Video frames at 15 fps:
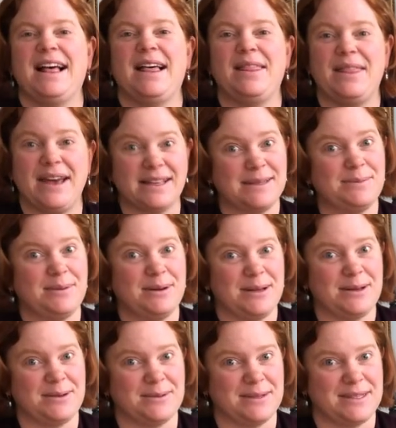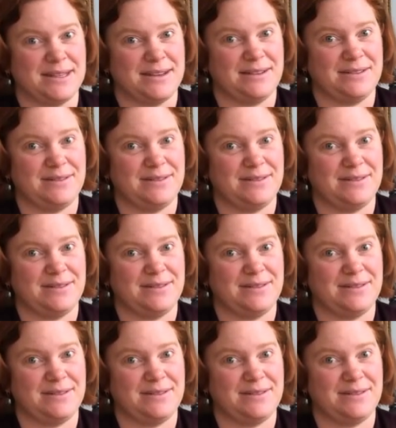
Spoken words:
That's pretty cool stuff.